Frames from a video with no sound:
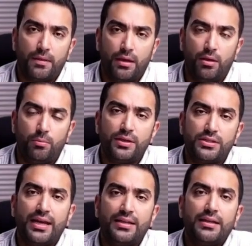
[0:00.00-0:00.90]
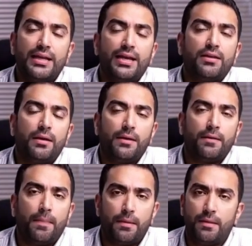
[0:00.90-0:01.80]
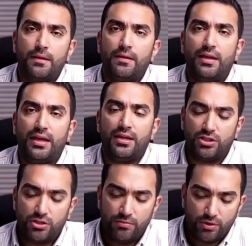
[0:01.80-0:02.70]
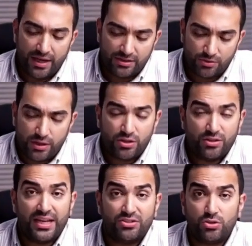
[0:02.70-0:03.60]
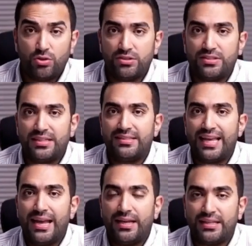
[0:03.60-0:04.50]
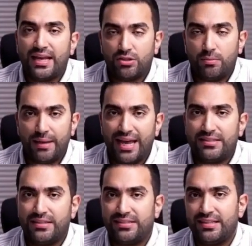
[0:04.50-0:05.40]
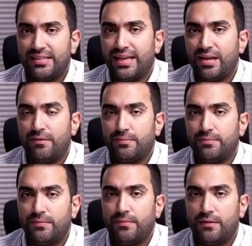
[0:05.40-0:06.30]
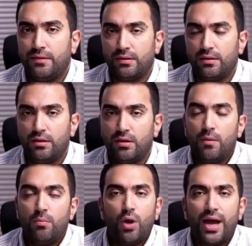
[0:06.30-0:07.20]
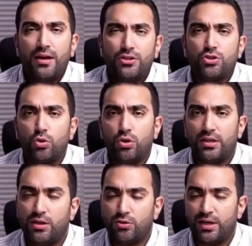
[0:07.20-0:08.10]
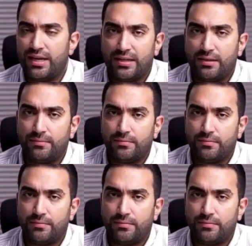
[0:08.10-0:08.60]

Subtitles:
you must take the test. The condition for entering your next course is exactly that you pass this exam. Why the score and the grade?